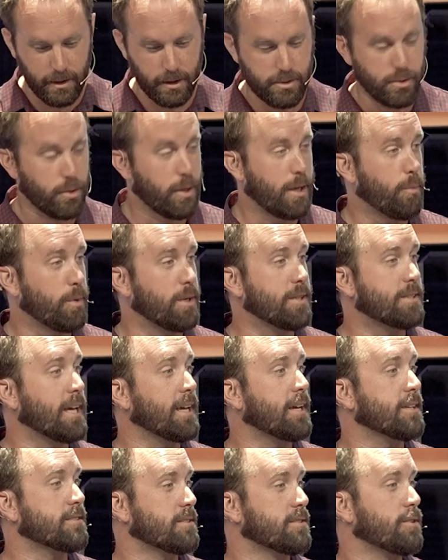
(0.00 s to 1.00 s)
so it wouldn't
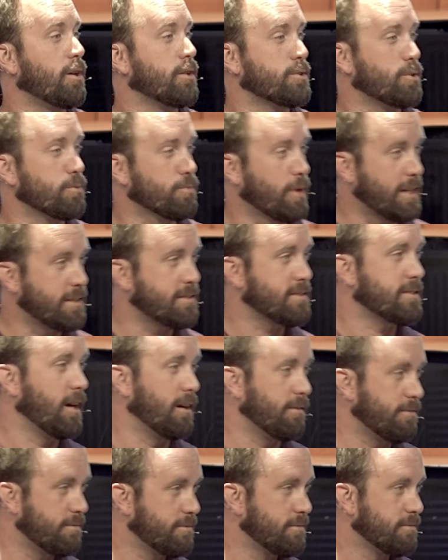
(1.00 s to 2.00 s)
take us as long to write
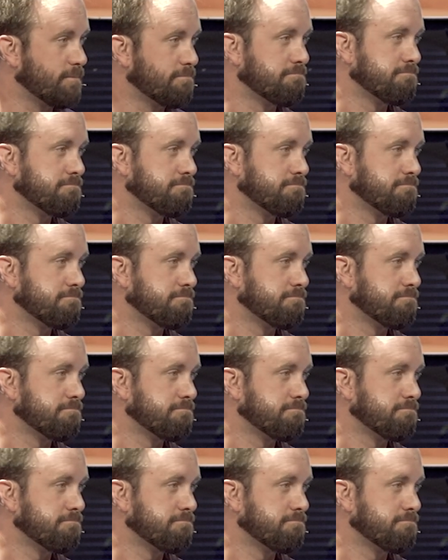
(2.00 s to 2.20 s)
stuff.